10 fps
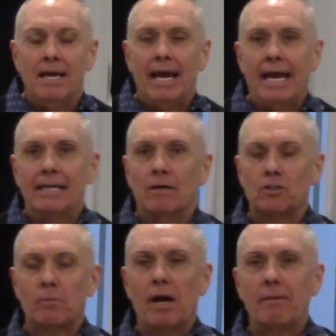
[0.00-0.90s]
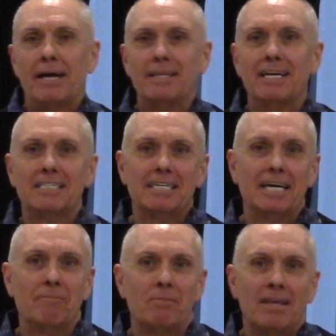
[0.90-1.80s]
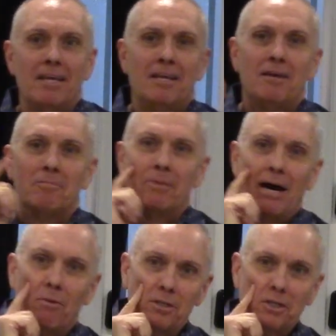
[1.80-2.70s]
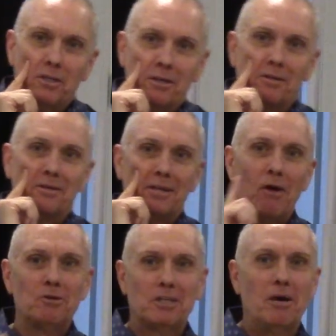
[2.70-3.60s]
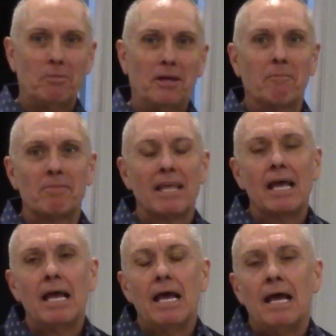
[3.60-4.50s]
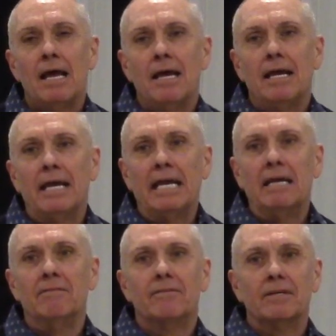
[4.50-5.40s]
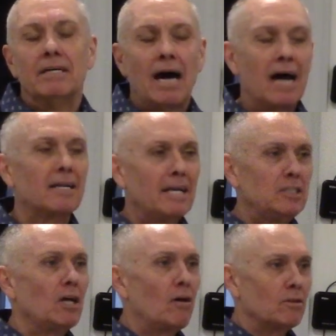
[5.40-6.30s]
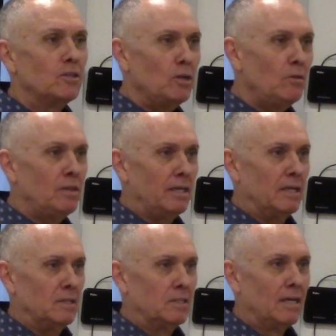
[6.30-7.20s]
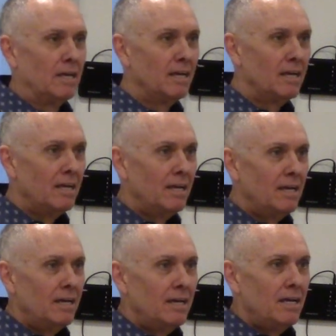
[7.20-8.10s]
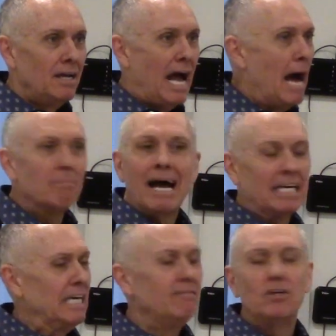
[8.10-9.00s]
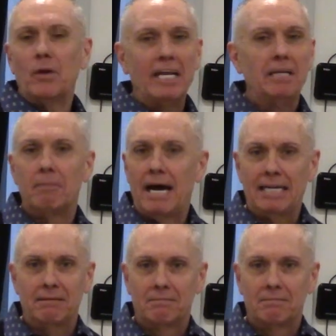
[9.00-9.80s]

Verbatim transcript: And don't you pray about it. Then I said, but I want you to know something. If God leads y'all to do this, I'm not giving anybody.